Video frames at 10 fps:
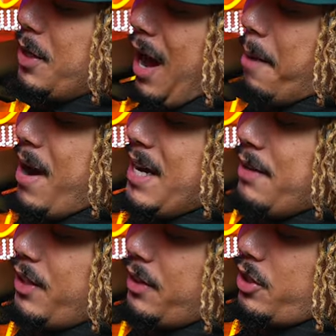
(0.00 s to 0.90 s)
I might
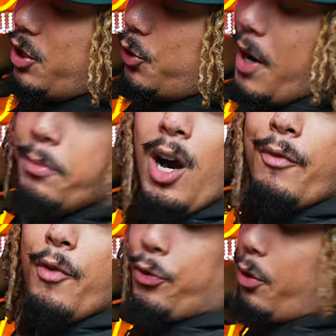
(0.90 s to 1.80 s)
even get this scraped
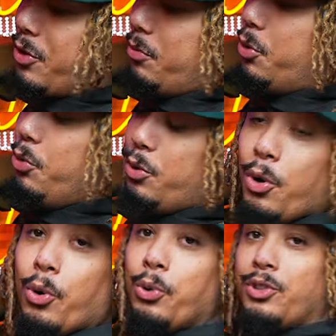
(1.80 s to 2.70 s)
off and throw some new
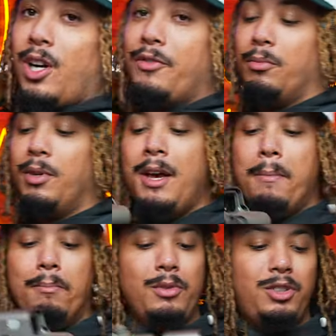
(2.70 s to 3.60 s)
cool stuff, some
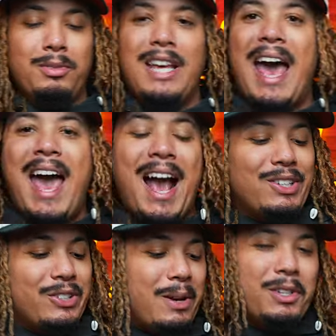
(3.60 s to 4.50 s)
some tags
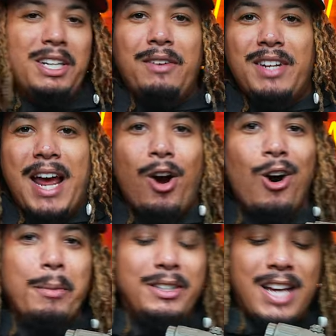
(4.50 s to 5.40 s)
or something to give it that
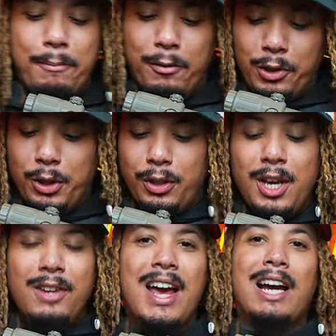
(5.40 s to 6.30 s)
army type of look,
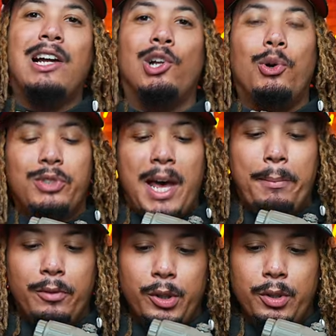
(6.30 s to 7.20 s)
that clone type
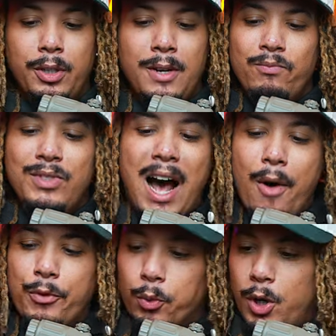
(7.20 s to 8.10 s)
of look
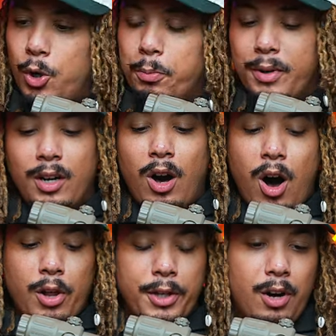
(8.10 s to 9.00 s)
down the road. But
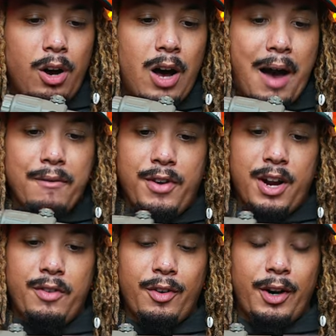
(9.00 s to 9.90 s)
all in all, I'm
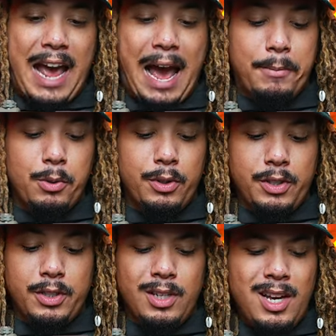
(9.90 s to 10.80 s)
very, very happy with
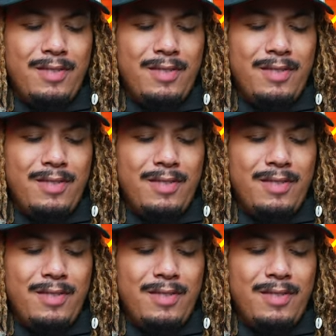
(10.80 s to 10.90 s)
this.